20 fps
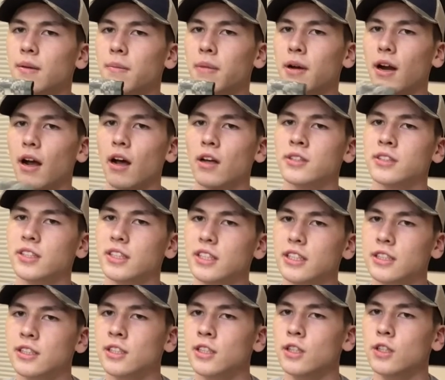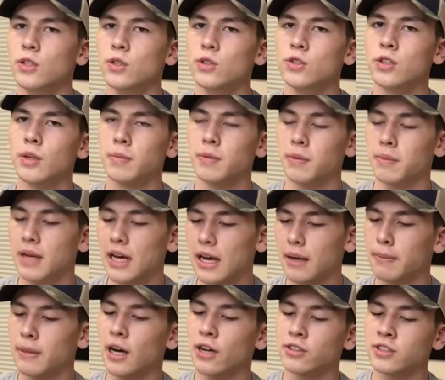but I also need two triple
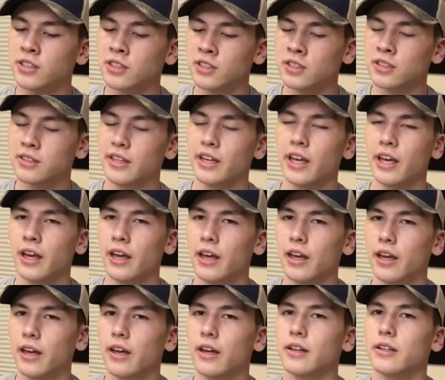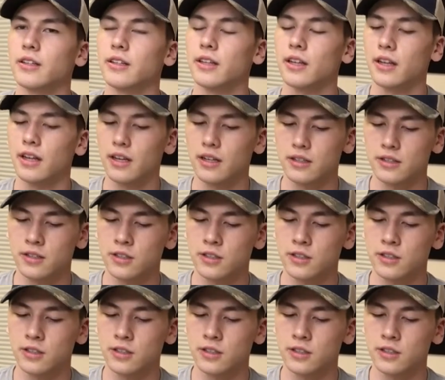mag pouches and uh,